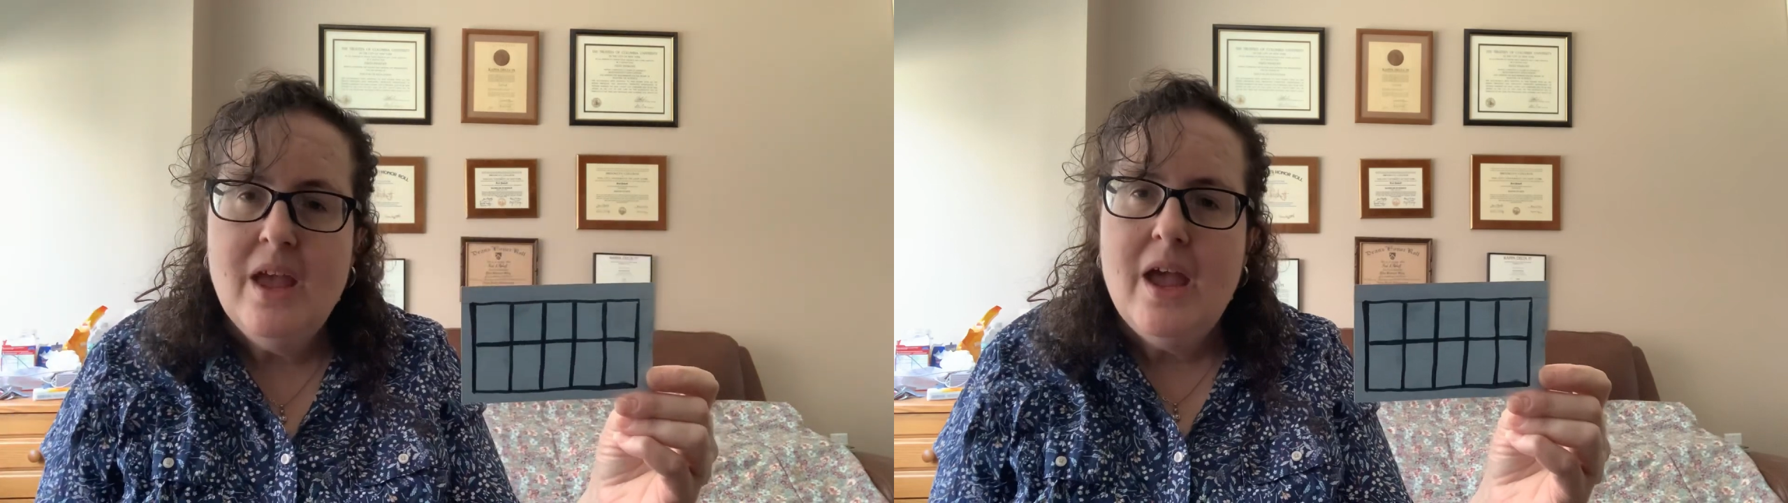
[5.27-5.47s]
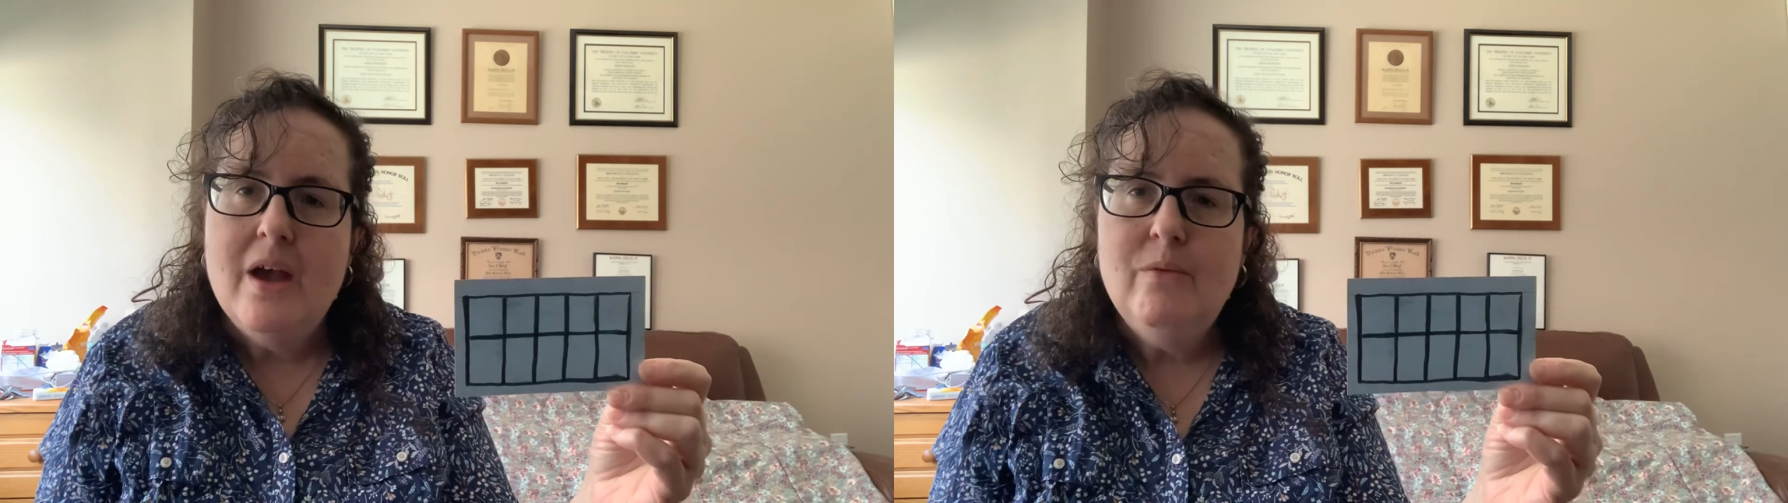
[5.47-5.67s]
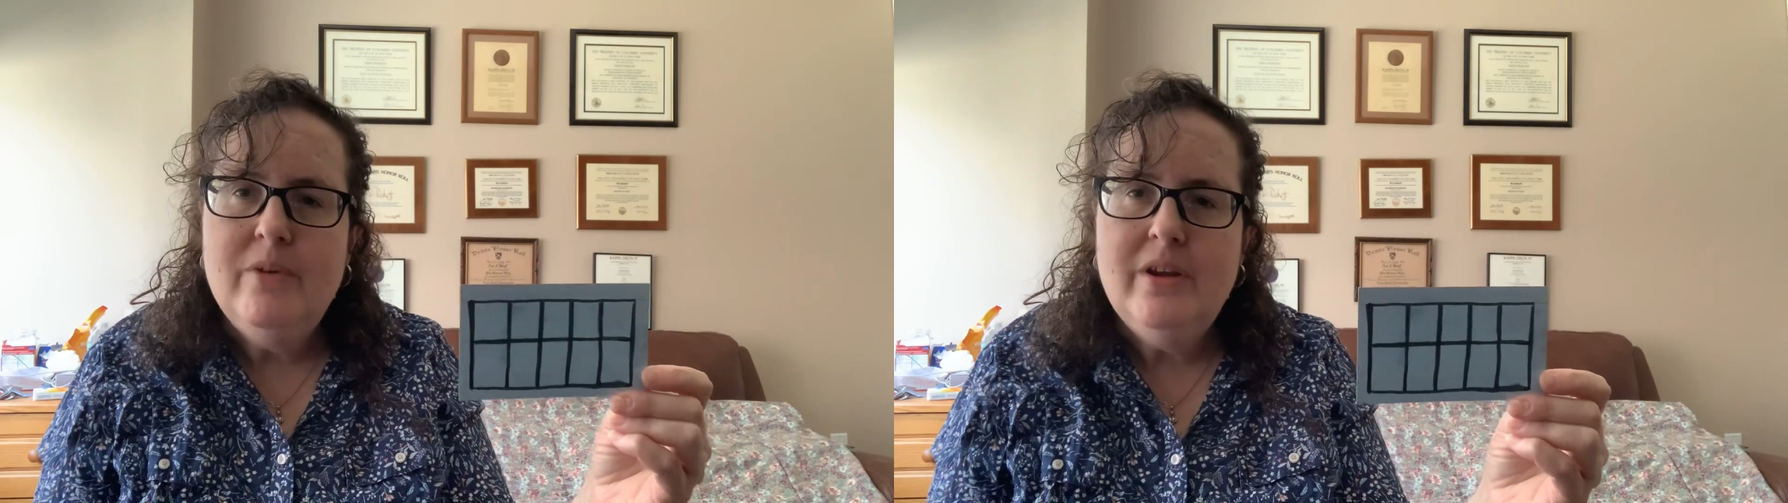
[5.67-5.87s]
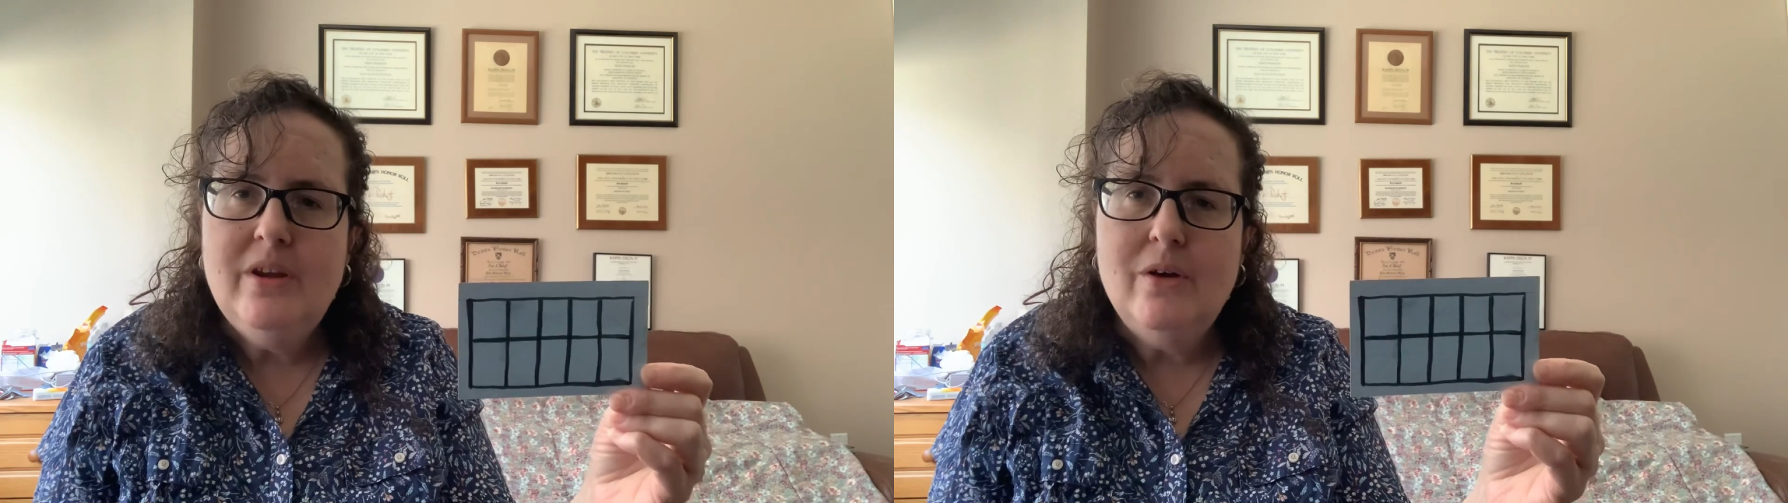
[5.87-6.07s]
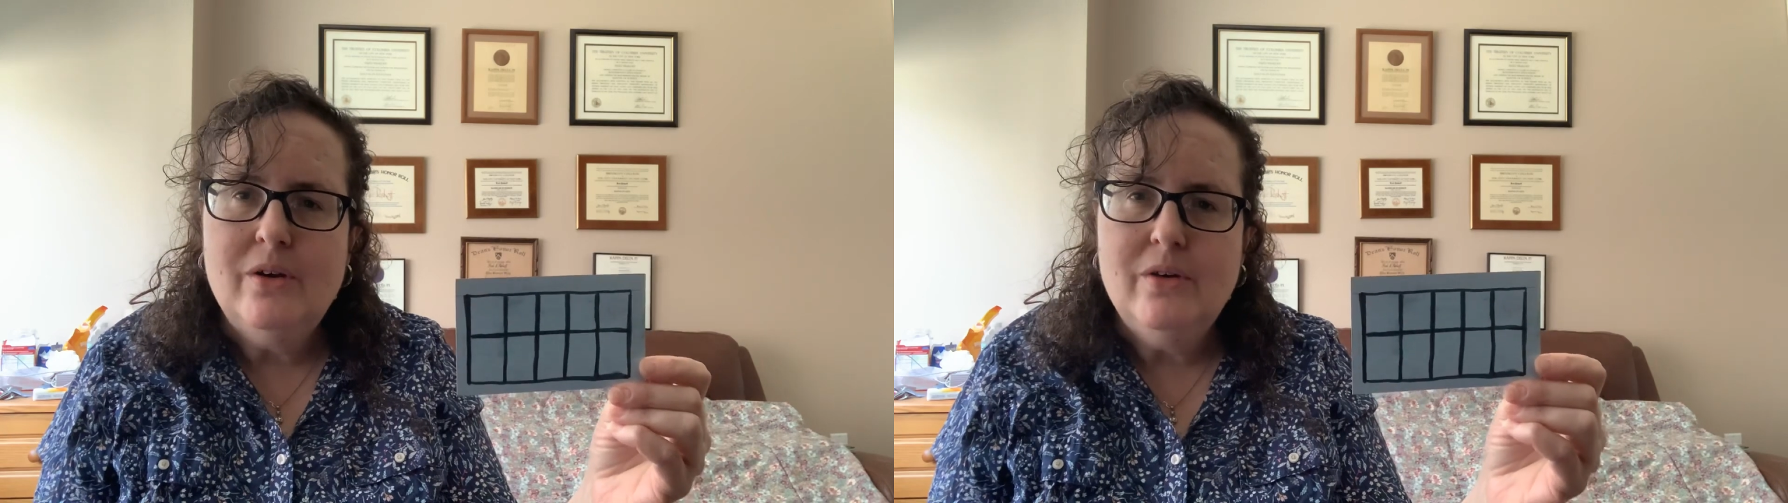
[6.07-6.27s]
and we
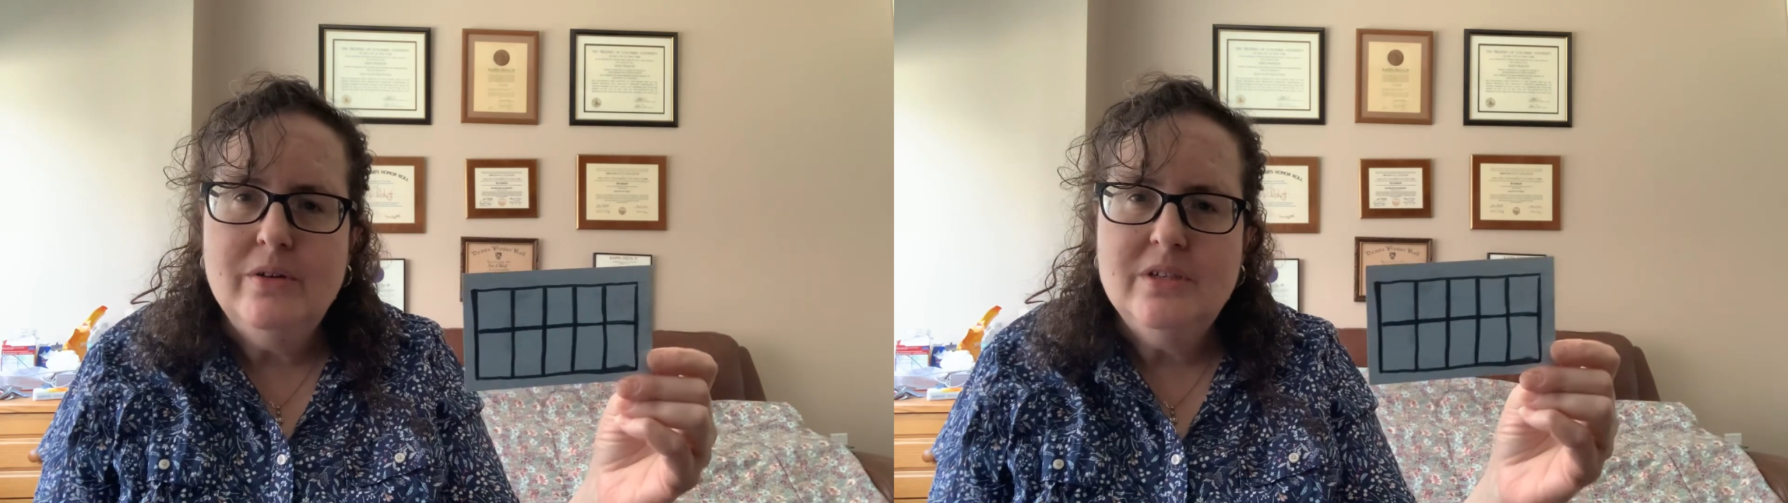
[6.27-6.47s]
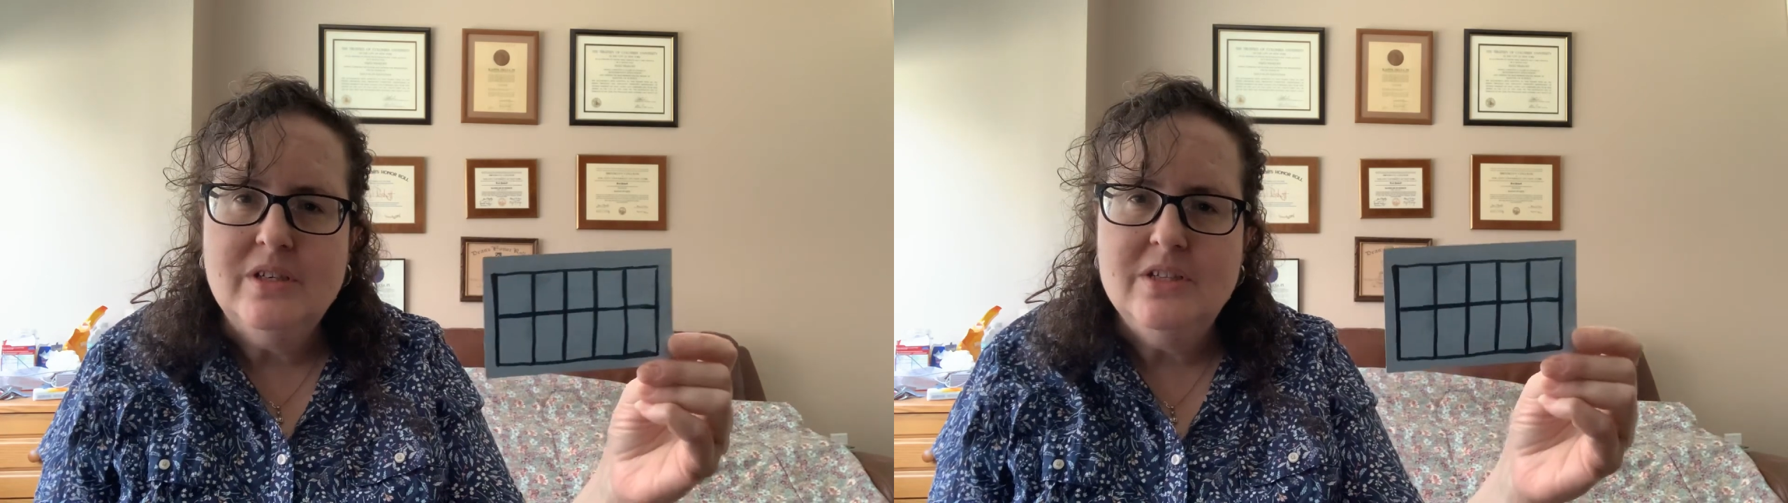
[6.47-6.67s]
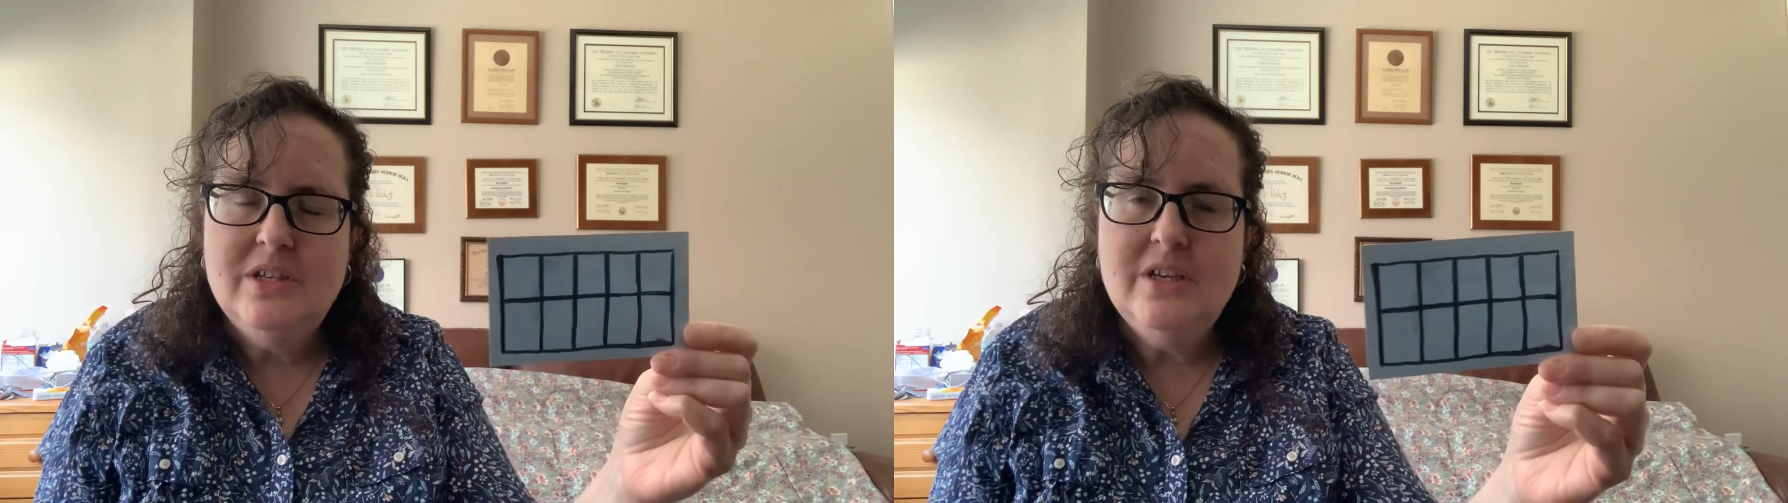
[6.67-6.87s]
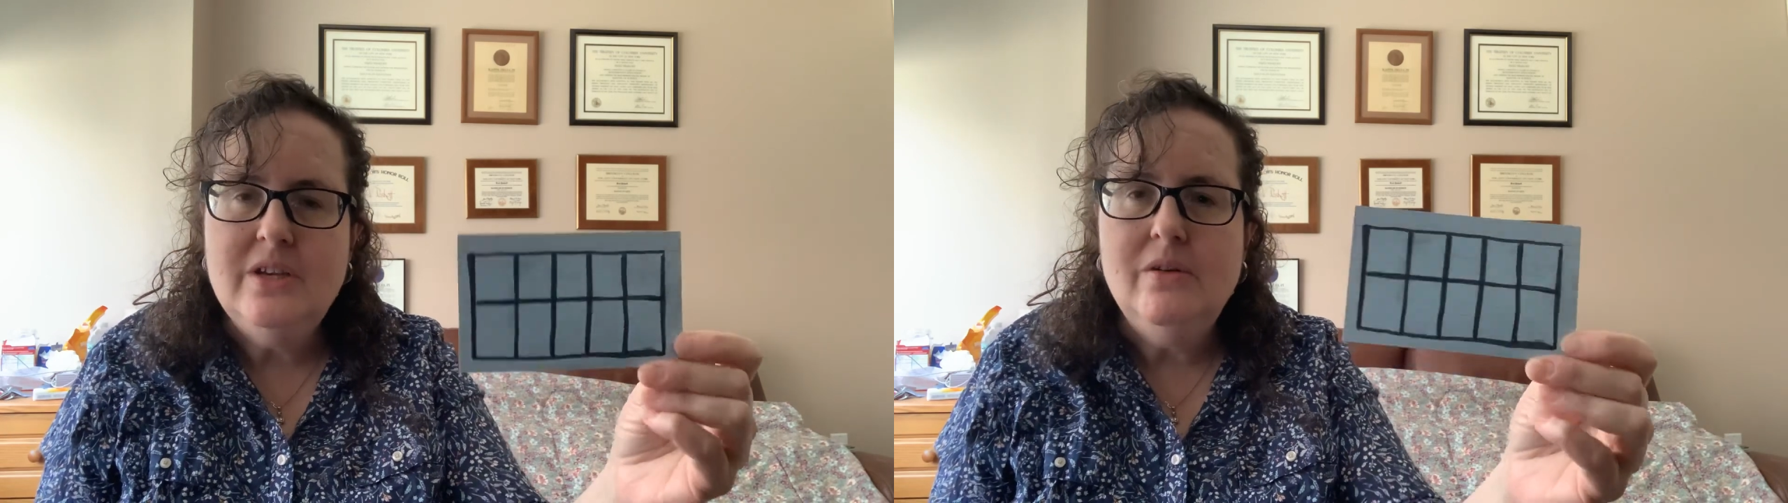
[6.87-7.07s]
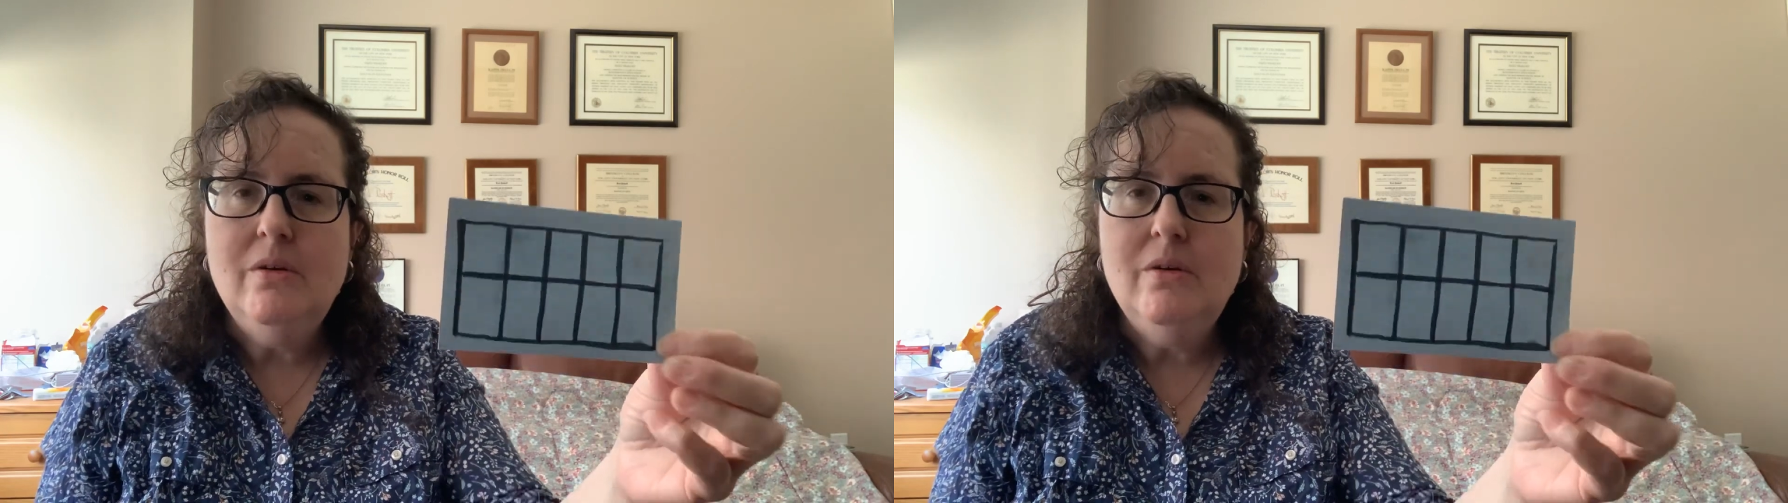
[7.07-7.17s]
are going to continue